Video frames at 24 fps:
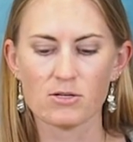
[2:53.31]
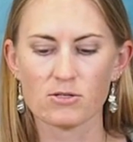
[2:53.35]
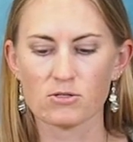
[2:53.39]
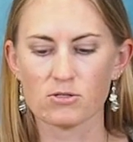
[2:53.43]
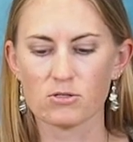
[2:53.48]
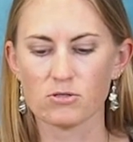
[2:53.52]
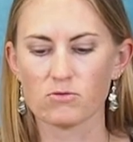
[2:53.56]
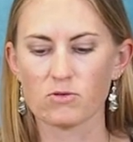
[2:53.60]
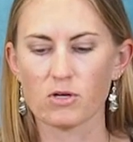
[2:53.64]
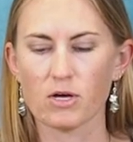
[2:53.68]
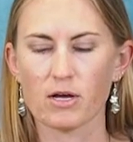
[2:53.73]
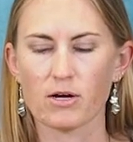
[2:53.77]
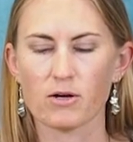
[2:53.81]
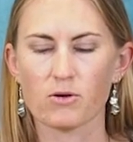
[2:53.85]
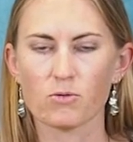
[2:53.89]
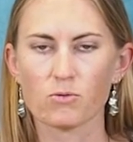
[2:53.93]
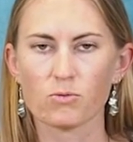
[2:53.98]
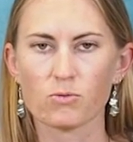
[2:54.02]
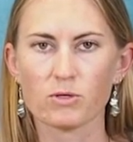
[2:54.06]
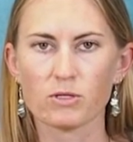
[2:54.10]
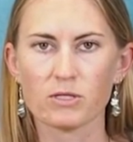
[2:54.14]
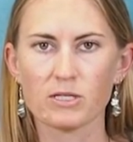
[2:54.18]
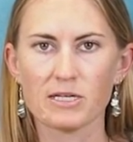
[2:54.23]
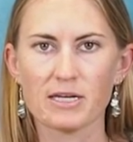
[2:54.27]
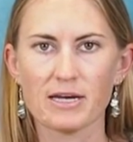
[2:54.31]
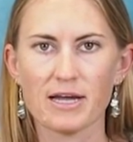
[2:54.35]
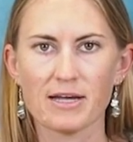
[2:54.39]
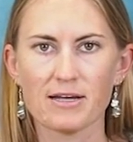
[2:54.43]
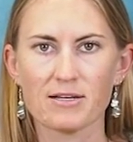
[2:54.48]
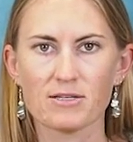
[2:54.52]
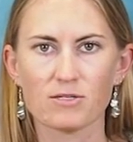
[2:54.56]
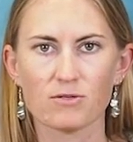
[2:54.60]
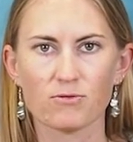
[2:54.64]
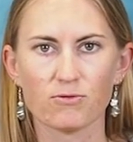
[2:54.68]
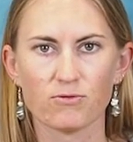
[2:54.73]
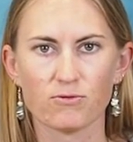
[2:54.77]
So you've got a really
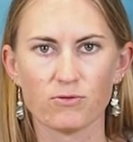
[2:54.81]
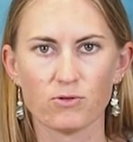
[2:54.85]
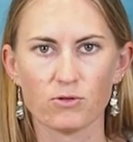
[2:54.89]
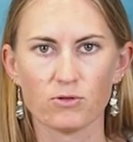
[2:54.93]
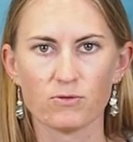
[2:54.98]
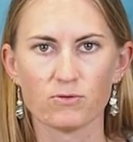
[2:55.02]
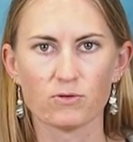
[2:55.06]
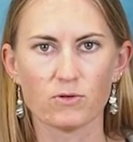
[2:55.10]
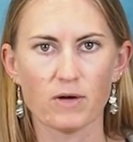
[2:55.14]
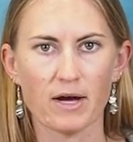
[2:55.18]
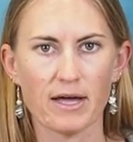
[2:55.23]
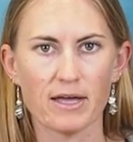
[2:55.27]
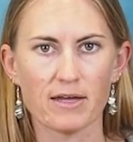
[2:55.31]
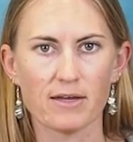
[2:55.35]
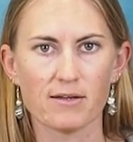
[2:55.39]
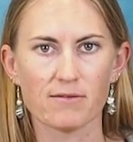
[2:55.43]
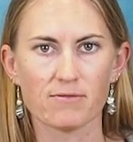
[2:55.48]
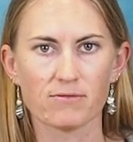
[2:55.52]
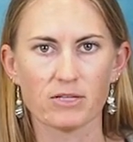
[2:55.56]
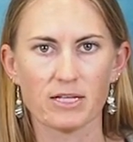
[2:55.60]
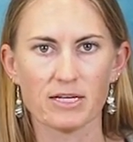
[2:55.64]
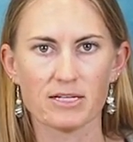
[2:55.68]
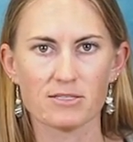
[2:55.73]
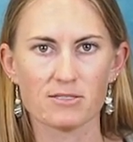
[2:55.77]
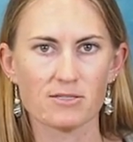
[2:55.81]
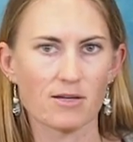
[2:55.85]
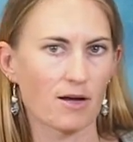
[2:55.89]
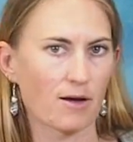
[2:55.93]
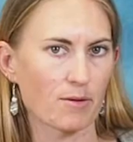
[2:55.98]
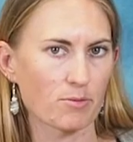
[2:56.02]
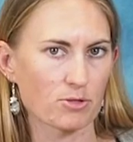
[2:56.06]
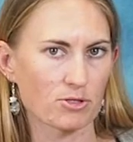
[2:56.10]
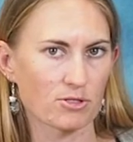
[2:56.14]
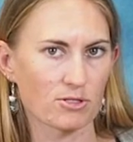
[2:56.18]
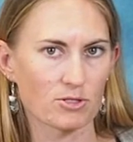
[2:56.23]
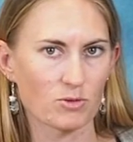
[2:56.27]
nice full variety of lens
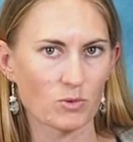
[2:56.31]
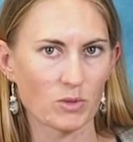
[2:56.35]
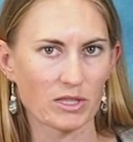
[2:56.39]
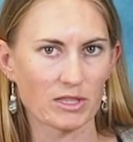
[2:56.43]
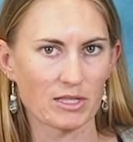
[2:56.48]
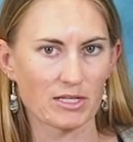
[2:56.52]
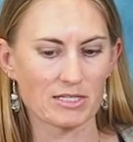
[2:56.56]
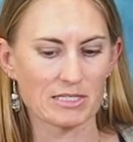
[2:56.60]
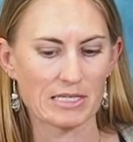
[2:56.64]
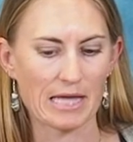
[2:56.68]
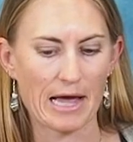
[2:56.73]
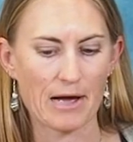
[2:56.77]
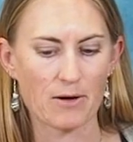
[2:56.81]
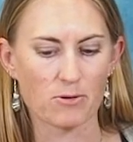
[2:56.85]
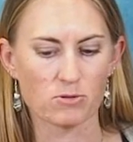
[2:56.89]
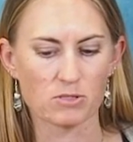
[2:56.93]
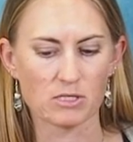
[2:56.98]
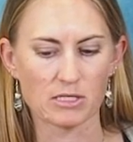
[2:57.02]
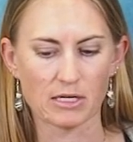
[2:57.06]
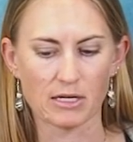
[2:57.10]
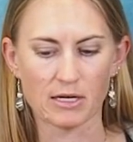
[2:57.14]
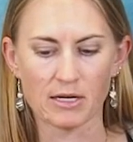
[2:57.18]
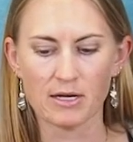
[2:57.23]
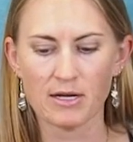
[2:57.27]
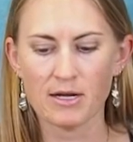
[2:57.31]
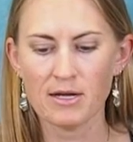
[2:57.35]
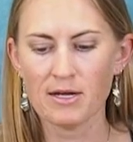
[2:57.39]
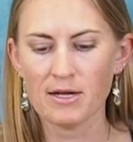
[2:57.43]
options with this housing.